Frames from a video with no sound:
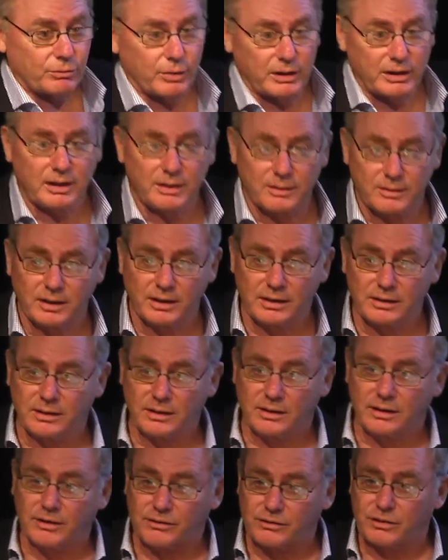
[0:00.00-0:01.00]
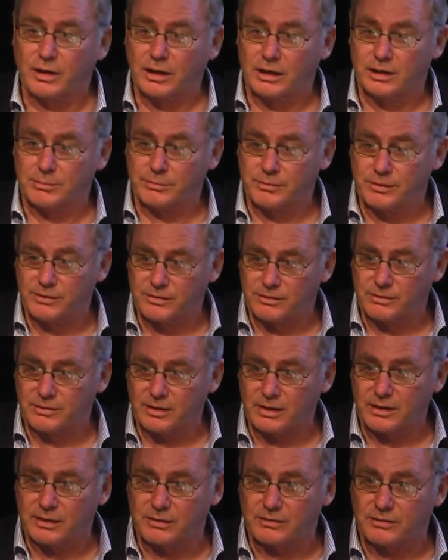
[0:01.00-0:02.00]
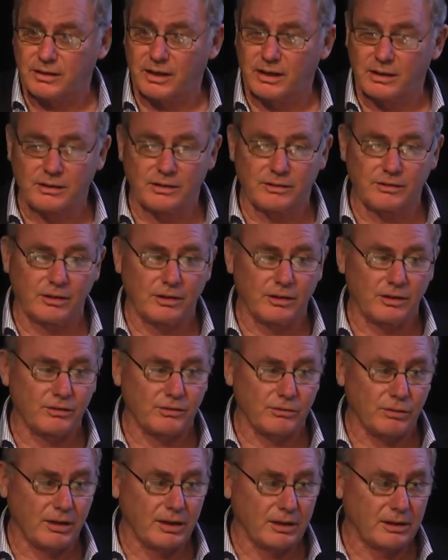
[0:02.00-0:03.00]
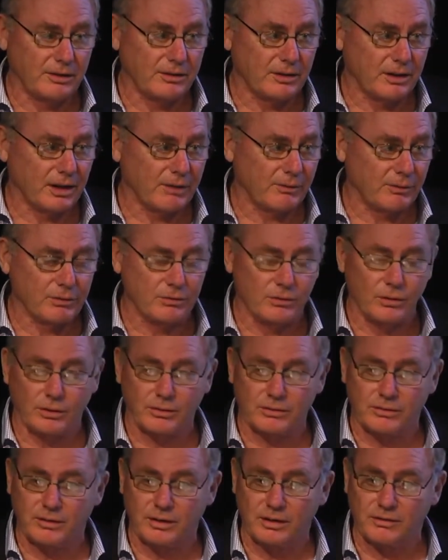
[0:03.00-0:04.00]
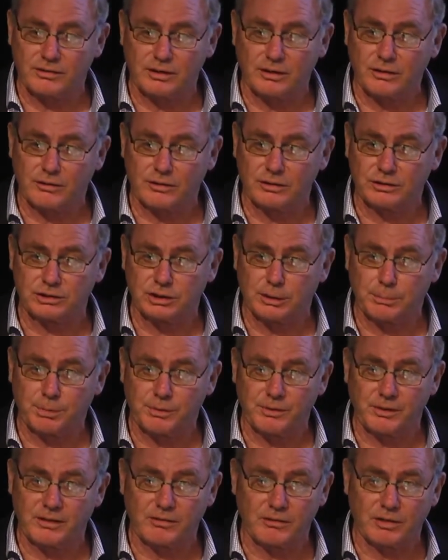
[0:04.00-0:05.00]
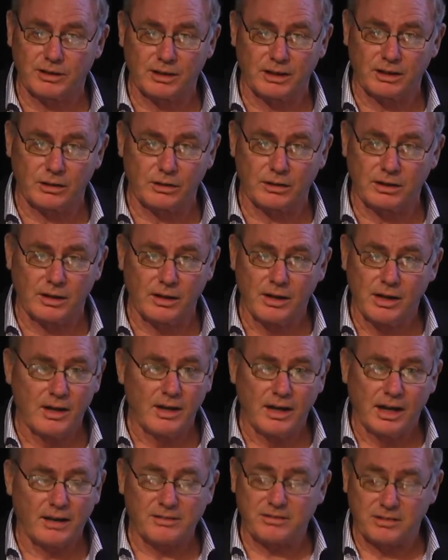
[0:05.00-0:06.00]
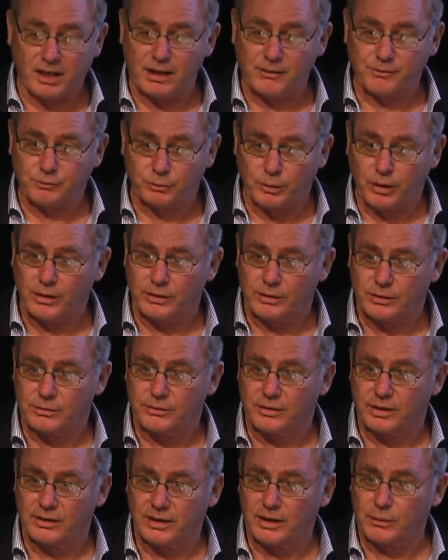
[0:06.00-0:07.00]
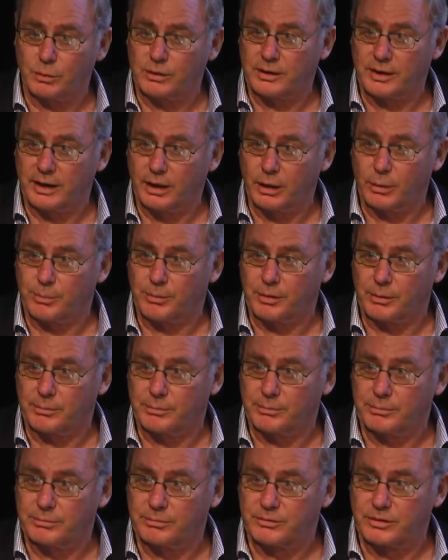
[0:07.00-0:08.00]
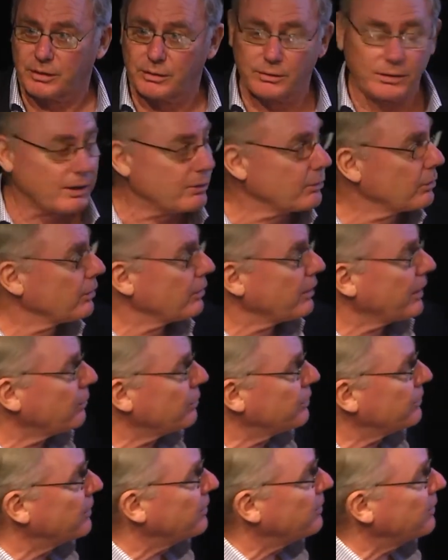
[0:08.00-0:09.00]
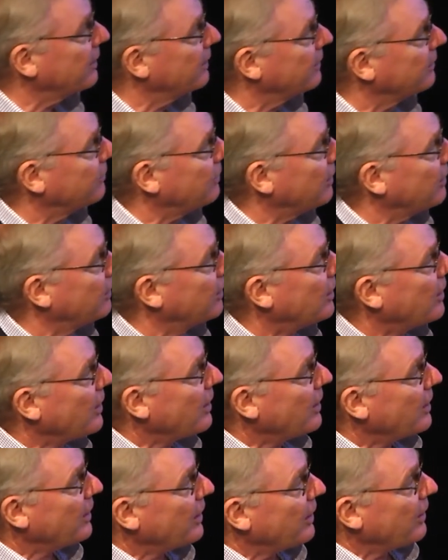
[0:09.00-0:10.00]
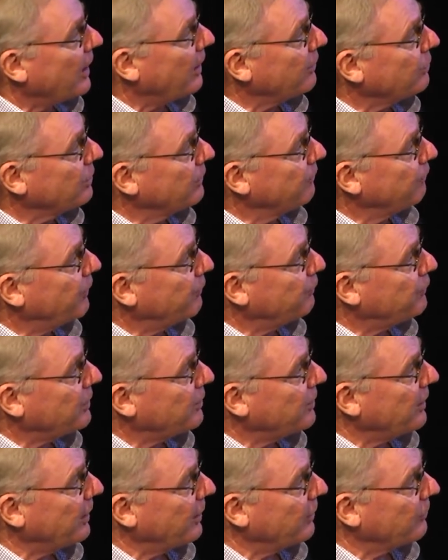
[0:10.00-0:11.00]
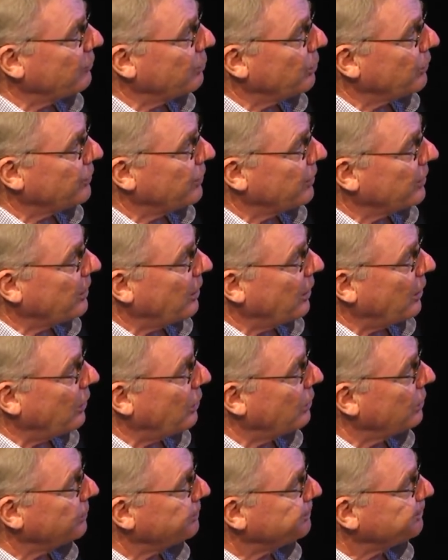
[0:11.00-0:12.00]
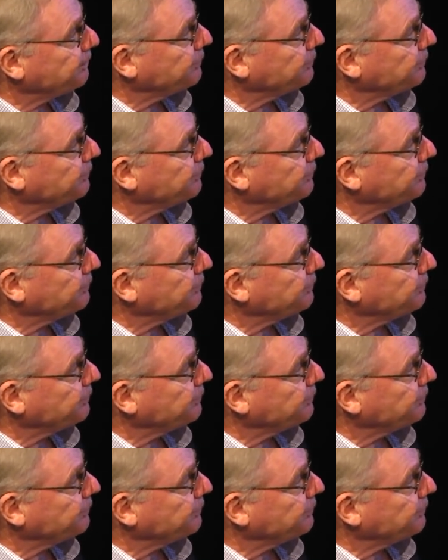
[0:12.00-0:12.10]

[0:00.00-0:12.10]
really think that asylum seekers in Australia that haven't got their citizenship and things like that have got a tough road, and they want to help them. So that was the thing. So 150,000 was the goal,